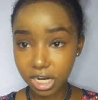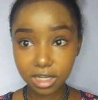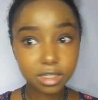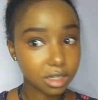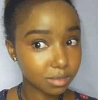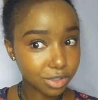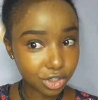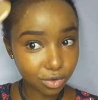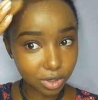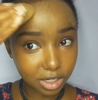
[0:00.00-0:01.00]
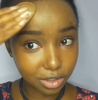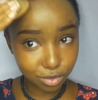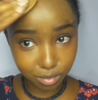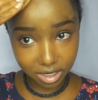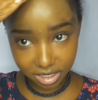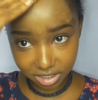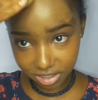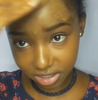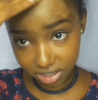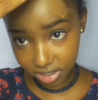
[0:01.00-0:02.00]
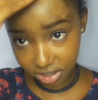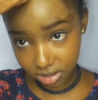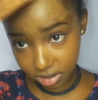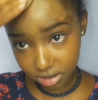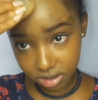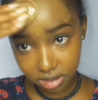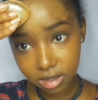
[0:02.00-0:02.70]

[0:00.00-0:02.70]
product, I'm struggling to blend it in.